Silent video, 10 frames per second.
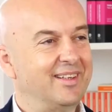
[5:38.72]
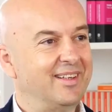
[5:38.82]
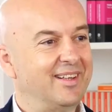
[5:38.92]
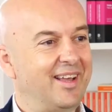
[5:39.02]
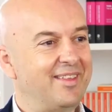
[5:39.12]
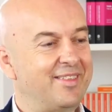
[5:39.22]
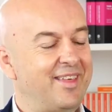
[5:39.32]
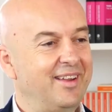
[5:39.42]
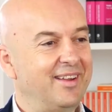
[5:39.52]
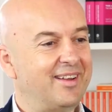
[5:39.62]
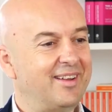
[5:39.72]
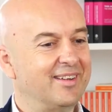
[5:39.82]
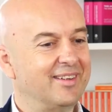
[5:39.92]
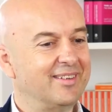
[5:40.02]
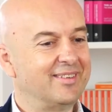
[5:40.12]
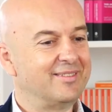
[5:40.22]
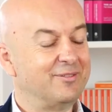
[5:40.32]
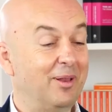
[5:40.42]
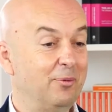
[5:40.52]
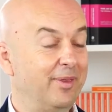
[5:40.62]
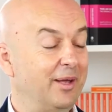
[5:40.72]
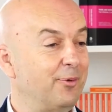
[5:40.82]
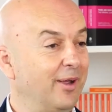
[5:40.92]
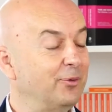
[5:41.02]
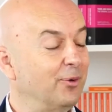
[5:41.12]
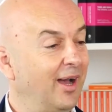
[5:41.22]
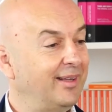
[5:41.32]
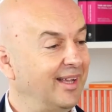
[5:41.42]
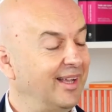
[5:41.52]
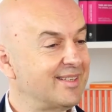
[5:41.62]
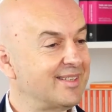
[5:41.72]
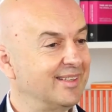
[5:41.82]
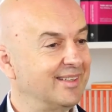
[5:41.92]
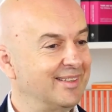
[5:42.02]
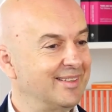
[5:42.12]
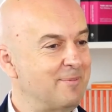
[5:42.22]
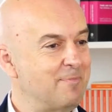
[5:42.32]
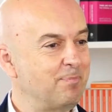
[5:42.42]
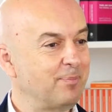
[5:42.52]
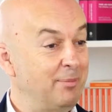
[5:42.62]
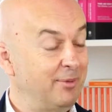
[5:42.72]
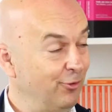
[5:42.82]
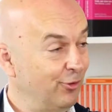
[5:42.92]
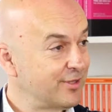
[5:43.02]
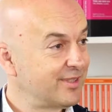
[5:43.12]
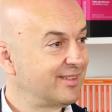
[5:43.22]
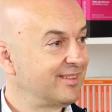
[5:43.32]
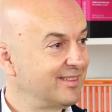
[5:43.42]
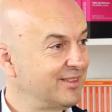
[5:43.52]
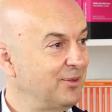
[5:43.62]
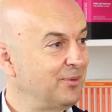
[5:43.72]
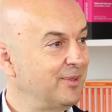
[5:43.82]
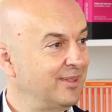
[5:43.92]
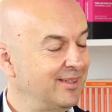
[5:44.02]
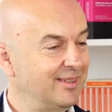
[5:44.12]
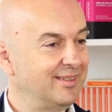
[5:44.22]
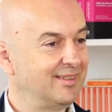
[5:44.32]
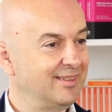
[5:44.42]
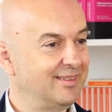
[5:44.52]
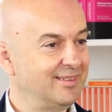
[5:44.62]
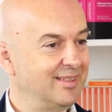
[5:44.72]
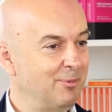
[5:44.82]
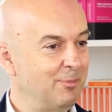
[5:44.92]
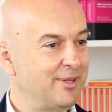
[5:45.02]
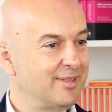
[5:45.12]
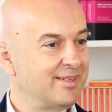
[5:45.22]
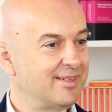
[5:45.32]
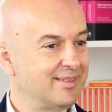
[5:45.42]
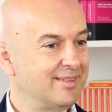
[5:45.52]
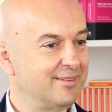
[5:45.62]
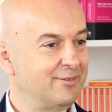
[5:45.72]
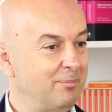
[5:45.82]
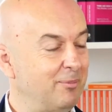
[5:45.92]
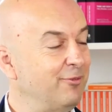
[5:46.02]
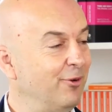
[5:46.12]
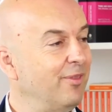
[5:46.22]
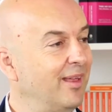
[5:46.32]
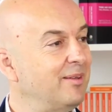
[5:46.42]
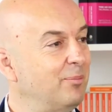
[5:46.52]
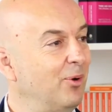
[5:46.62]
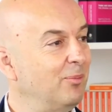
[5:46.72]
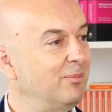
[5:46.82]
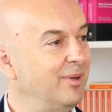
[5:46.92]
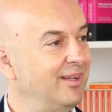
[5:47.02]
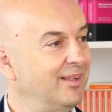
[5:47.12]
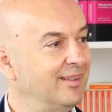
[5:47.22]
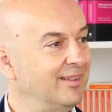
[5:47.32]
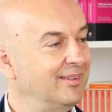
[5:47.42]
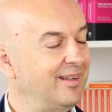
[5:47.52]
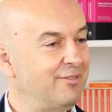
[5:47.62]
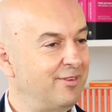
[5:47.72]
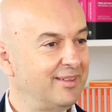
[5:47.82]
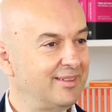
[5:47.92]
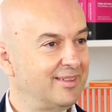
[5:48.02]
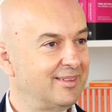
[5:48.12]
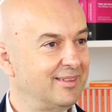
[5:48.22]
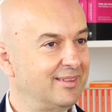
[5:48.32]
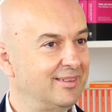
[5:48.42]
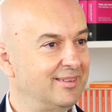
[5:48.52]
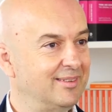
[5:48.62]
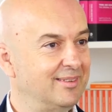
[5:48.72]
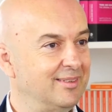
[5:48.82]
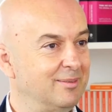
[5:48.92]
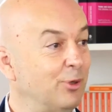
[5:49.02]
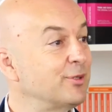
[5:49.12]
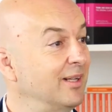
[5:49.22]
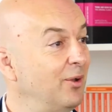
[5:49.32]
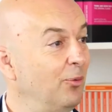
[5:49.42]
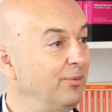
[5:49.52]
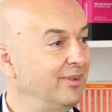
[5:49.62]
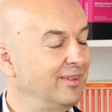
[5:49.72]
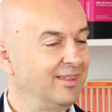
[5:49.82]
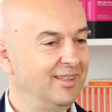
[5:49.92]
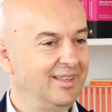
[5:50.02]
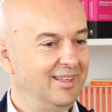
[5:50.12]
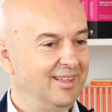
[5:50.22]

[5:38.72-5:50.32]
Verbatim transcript: I think, uh, well, without trying to hide, I guess, um, I'm divorced. So uh, the moments uh, right before that, probably, uh, I felt uh, most alone. Okay.